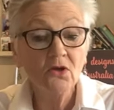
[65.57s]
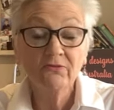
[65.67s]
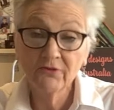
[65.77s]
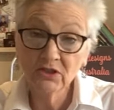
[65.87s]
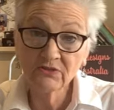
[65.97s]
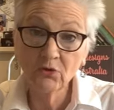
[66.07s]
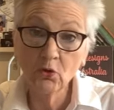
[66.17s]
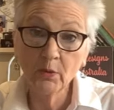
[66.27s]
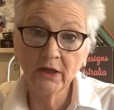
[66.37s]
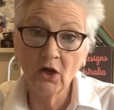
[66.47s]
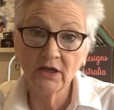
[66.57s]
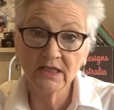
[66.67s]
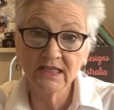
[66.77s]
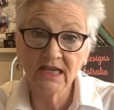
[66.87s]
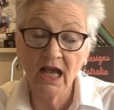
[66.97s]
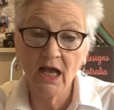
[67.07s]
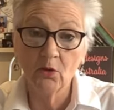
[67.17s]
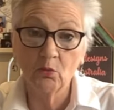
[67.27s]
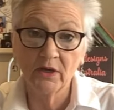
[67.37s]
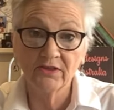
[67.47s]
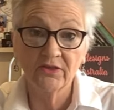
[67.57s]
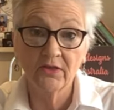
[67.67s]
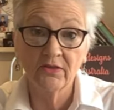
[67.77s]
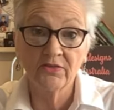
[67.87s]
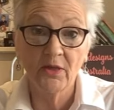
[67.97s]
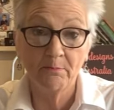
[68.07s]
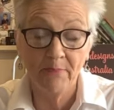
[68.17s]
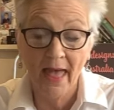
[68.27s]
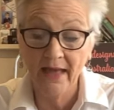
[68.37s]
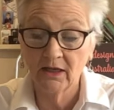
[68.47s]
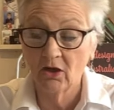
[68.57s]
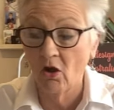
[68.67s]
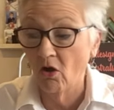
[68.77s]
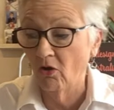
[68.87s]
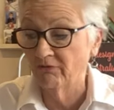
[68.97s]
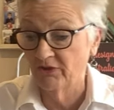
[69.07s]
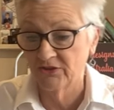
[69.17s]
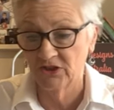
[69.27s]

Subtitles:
First of all, we're going to start with the back of the